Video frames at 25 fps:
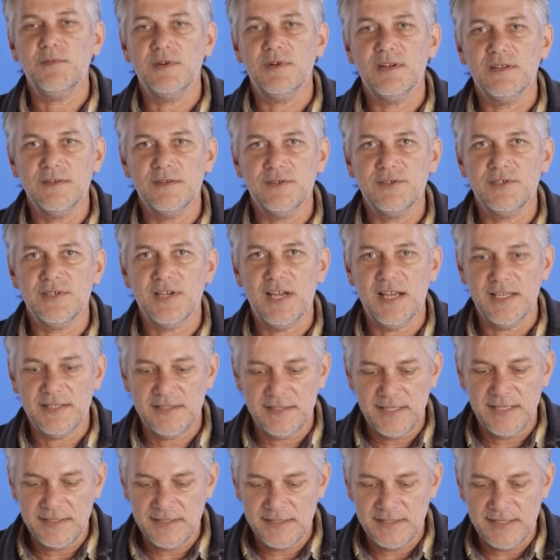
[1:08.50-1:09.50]
one of those shots
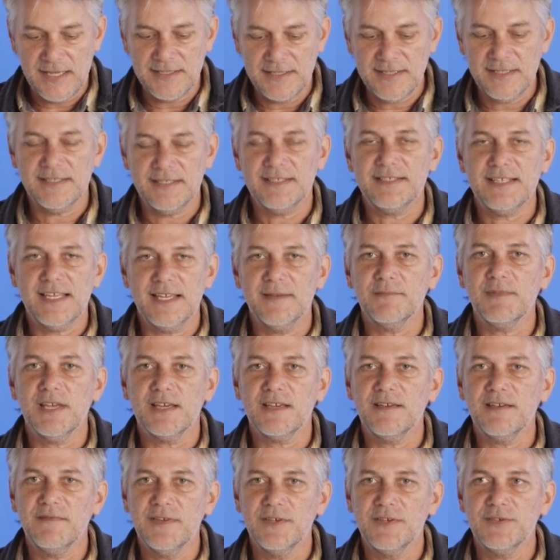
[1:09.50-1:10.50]
that doesn't seem
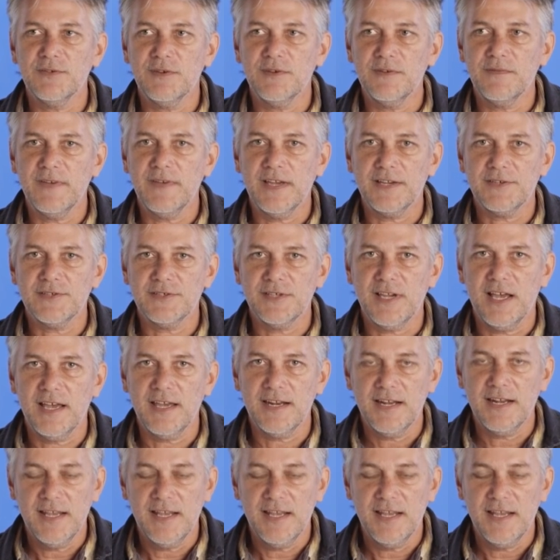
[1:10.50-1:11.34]
like a visual effects shot.